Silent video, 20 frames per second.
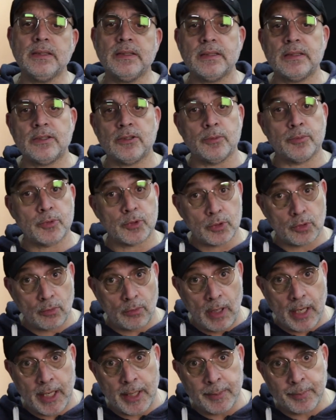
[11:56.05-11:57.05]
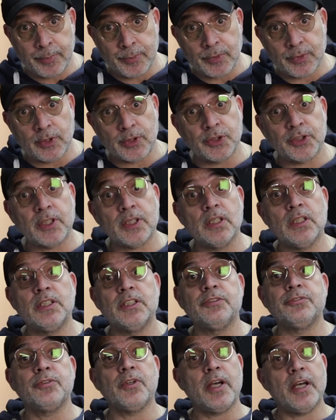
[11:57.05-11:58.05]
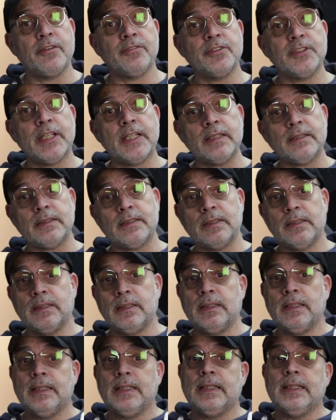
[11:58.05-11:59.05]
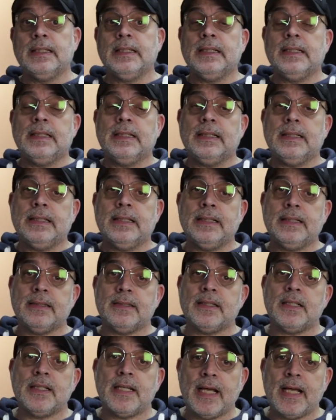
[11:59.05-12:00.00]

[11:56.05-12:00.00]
Subscribe to the channel if you haven't yet. In the